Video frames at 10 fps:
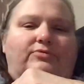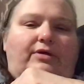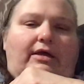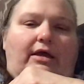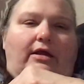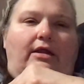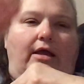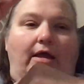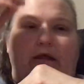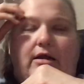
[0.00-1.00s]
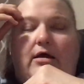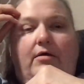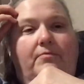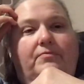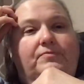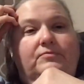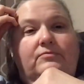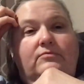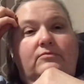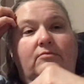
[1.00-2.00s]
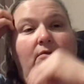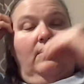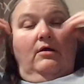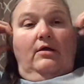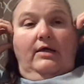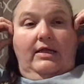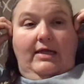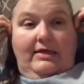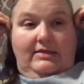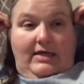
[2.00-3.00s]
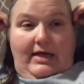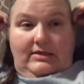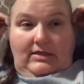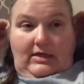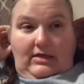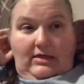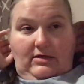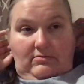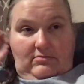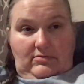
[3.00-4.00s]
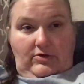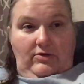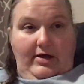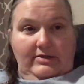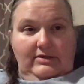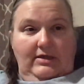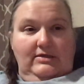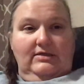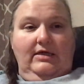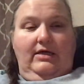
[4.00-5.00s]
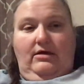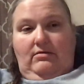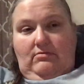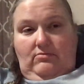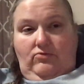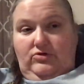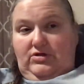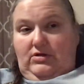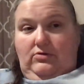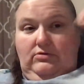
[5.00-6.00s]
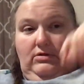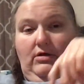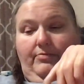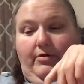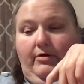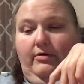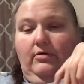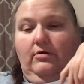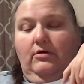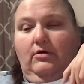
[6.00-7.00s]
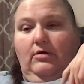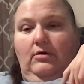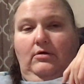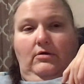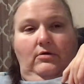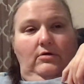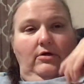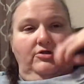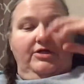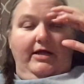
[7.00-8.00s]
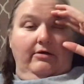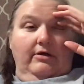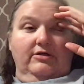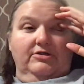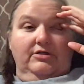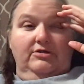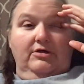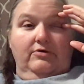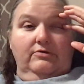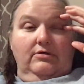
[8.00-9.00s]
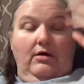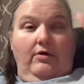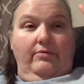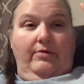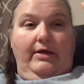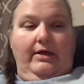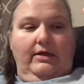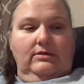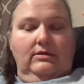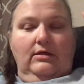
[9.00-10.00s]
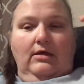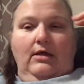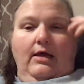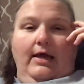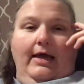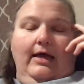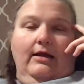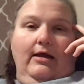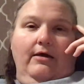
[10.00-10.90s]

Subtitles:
weekend and get that to Nancy, and then you guys can see it when she holds it up on her channel, because she shows all the blankets. And